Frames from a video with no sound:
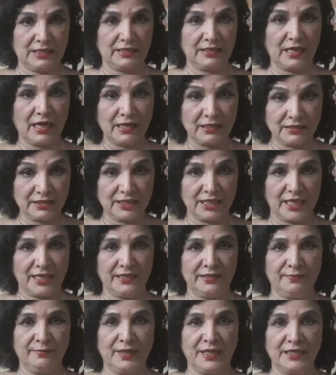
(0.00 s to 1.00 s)
earth
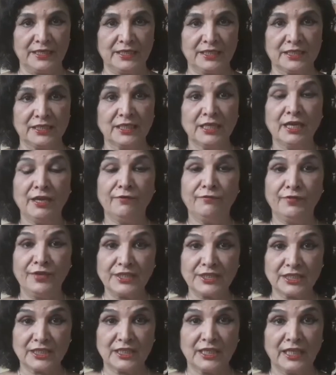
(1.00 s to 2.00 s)
element,
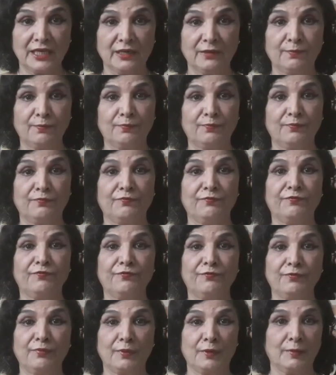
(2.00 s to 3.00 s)
which
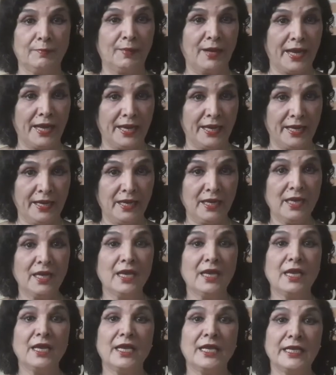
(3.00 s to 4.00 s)
thereby
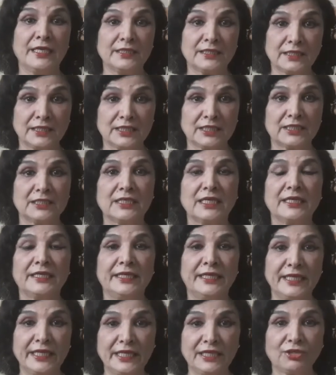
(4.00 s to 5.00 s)
is
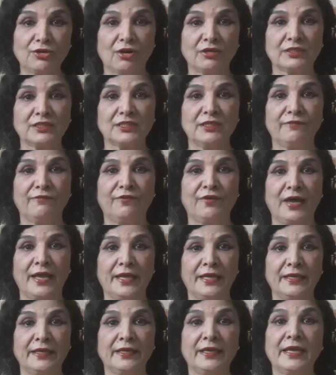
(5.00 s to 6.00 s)

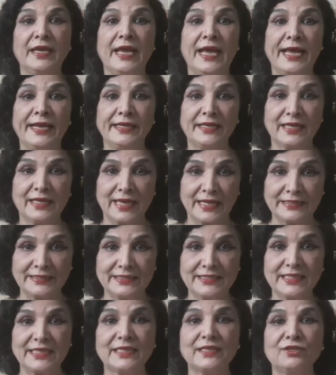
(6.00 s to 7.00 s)
detoxifying and
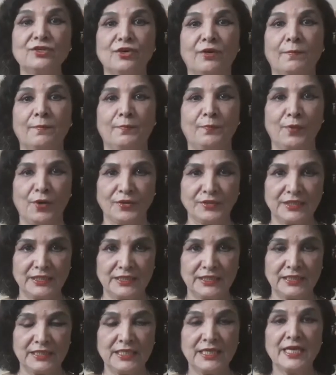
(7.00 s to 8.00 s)
cleansing your
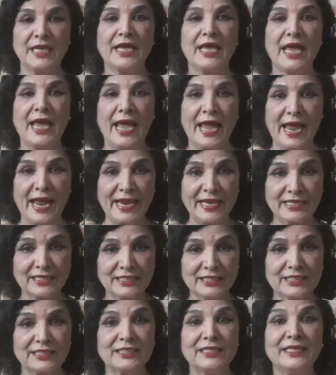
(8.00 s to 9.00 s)
body and
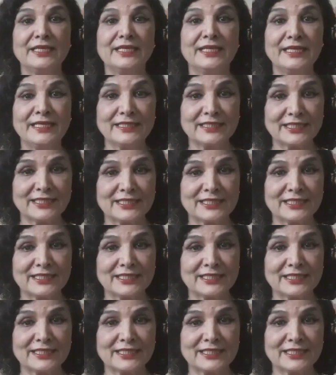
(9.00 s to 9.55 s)
is